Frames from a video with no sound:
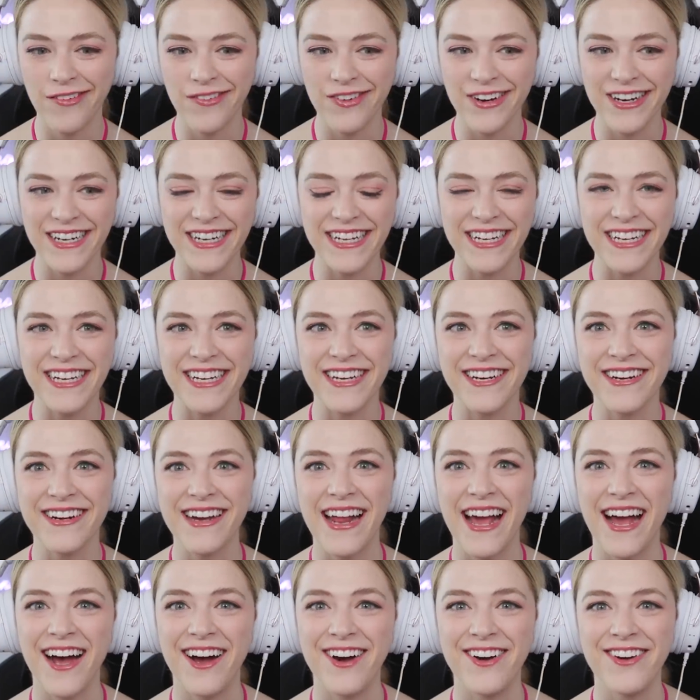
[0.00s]
over a year
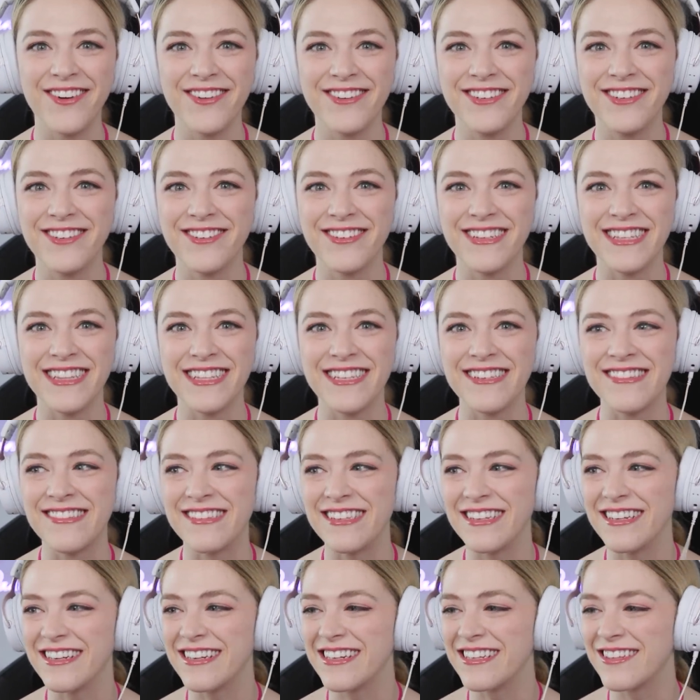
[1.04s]
now doing this
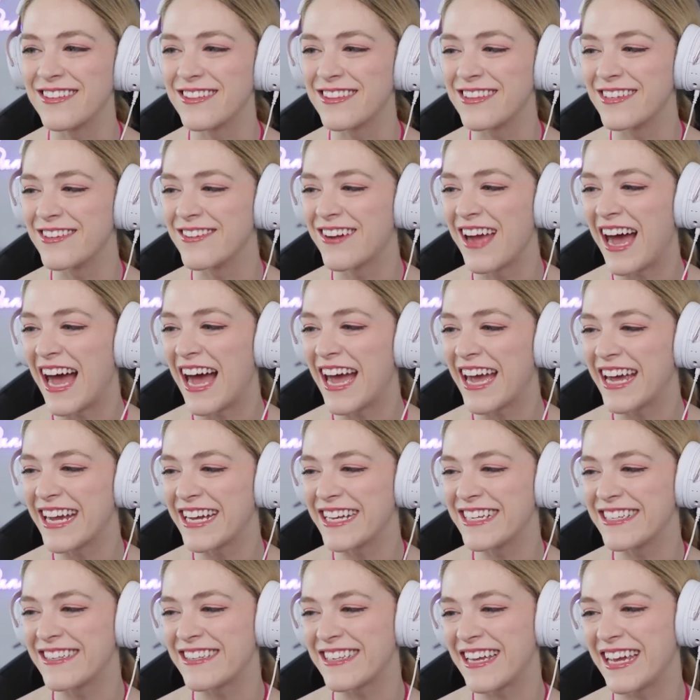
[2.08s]
series with you
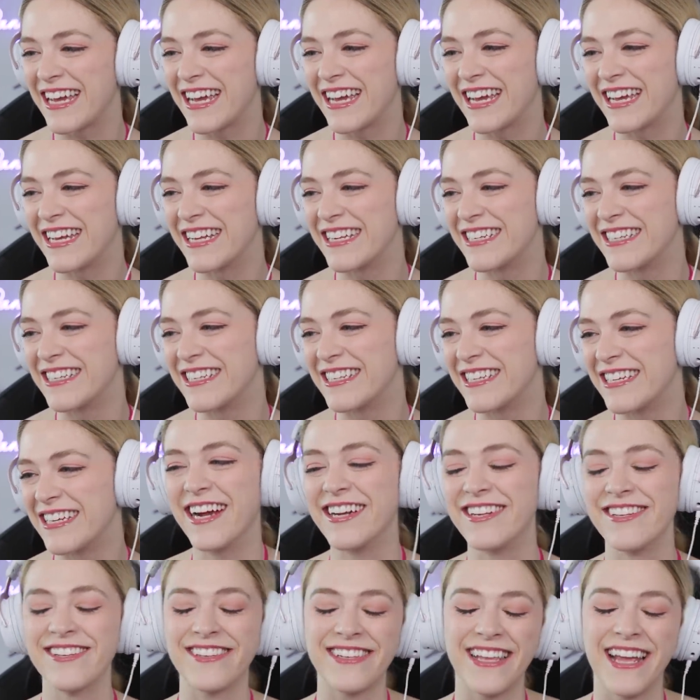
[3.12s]
guys, and
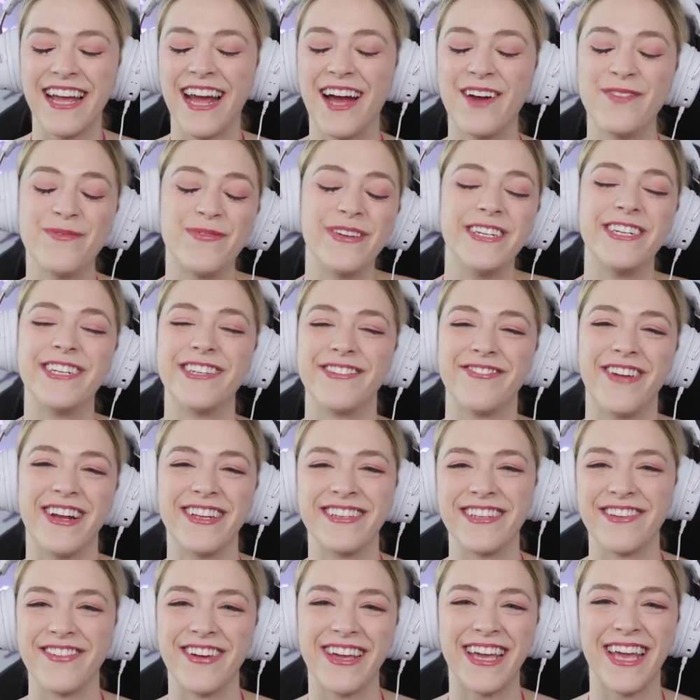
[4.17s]
I just can't, I'm pinching
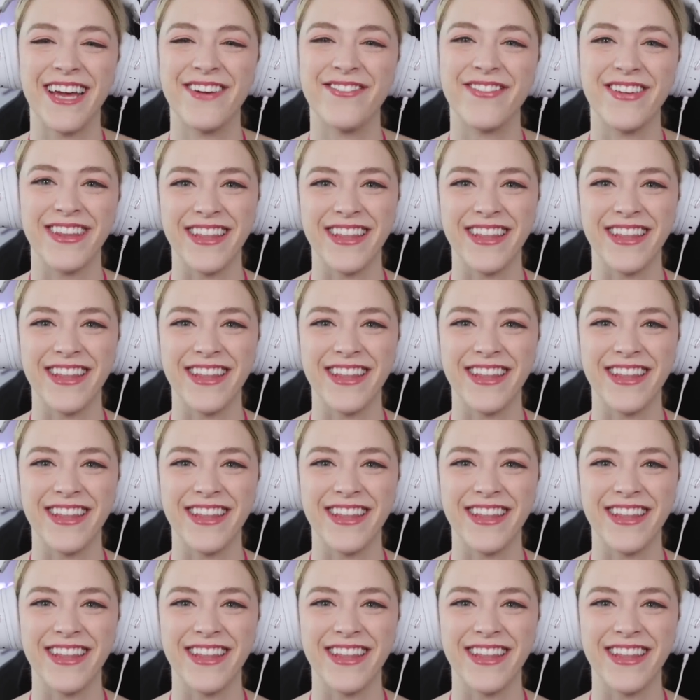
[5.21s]
myself. I can't